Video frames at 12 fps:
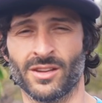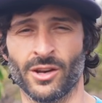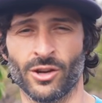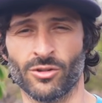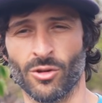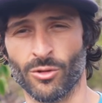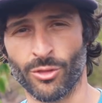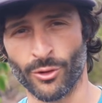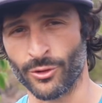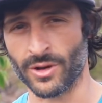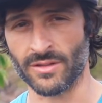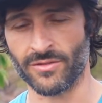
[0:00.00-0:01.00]
going to grow
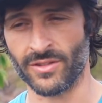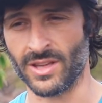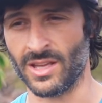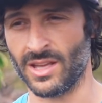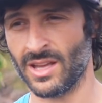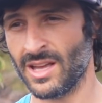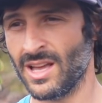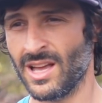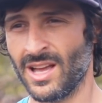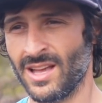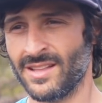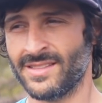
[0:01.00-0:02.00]
30 feet
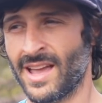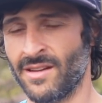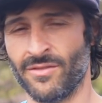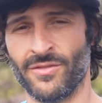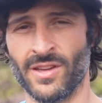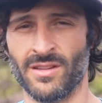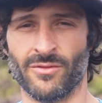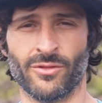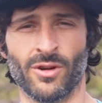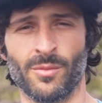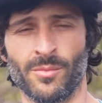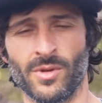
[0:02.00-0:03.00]
10 feet
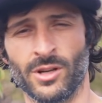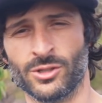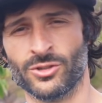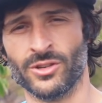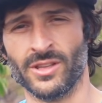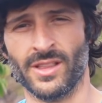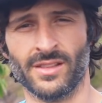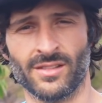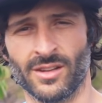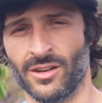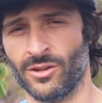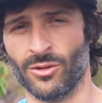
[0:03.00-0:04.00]
from a tree that's
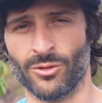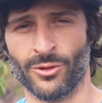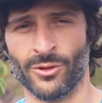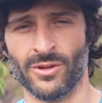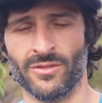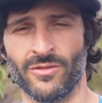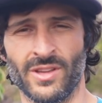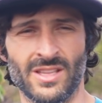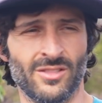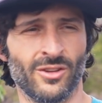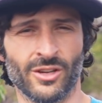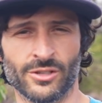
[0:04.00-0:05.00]
going to grow 30
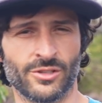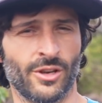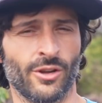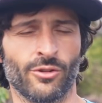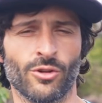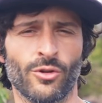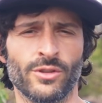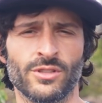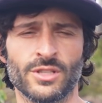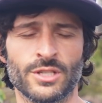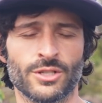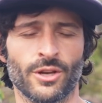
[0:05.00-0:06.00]
feet. They're just going to grow
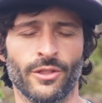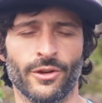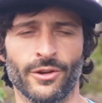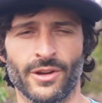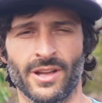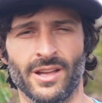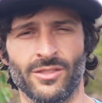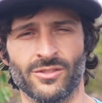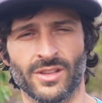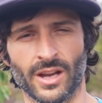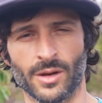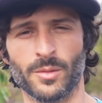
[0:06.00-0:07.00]
into each other, and
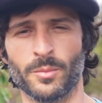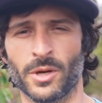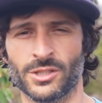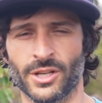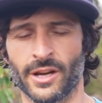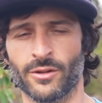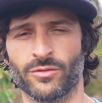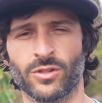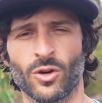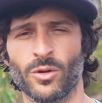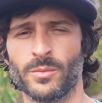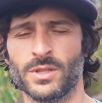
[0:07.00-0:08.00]
there's not going to be much
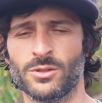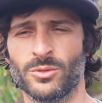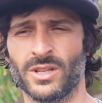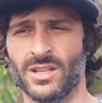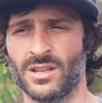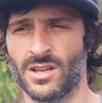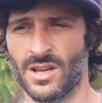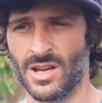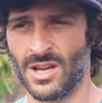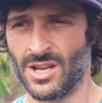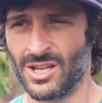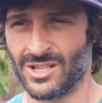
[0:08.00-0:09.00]
airflow in between.
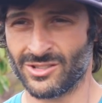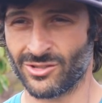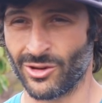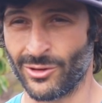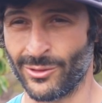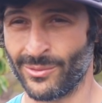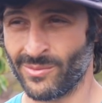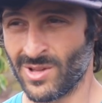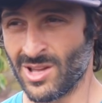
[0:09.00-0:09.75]
So